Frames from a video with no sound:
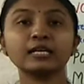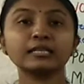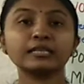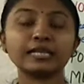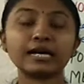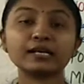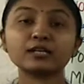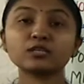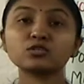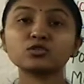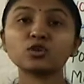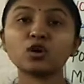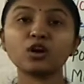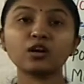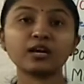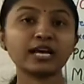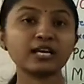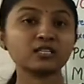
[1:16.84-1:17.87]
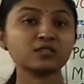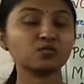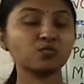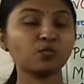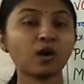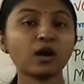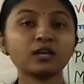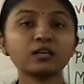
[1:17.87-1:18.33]
that is called as
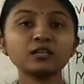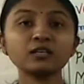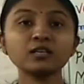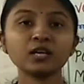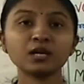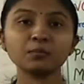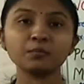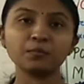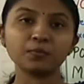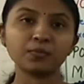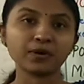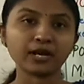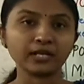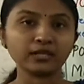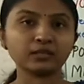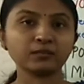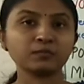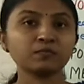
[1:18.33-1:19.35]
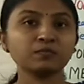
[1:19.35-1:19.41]
one breath.